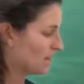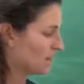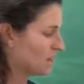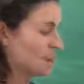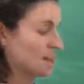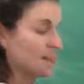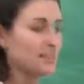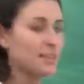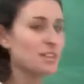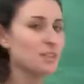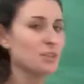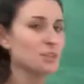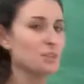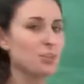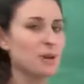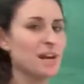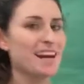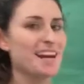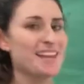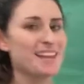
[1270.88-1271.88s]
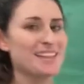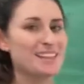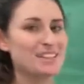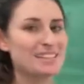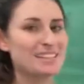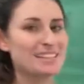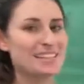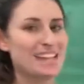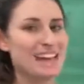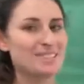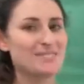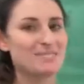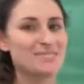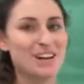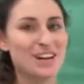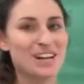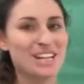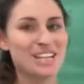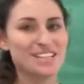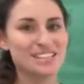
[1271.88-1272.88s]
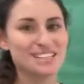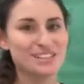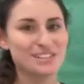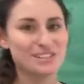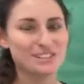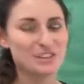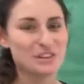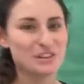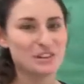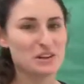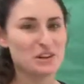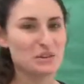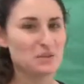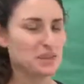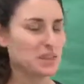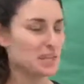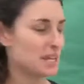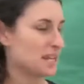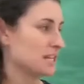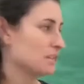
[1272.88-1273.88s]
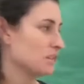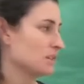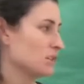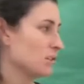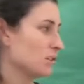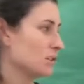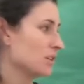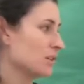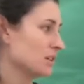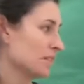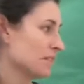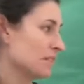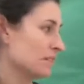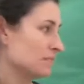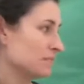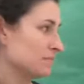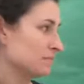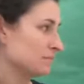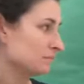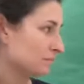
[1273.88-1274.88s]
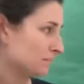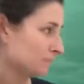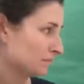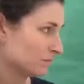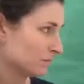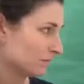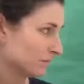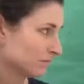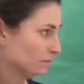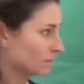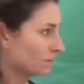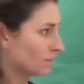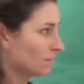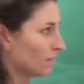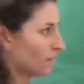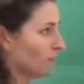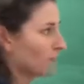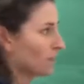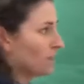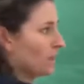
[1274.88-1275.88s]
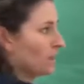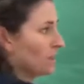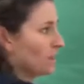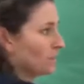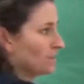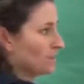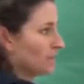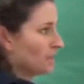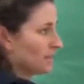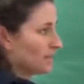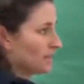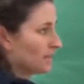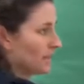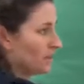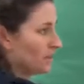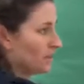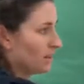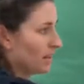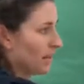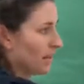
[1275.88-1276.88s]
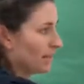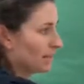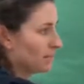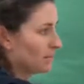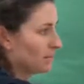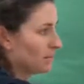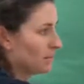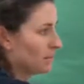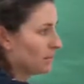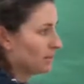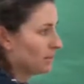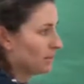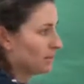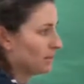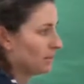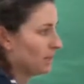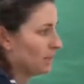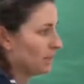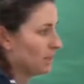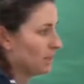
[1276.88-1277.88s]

and this is where you can have fun and just do your own thing. So y'all can just color as I'm coloring,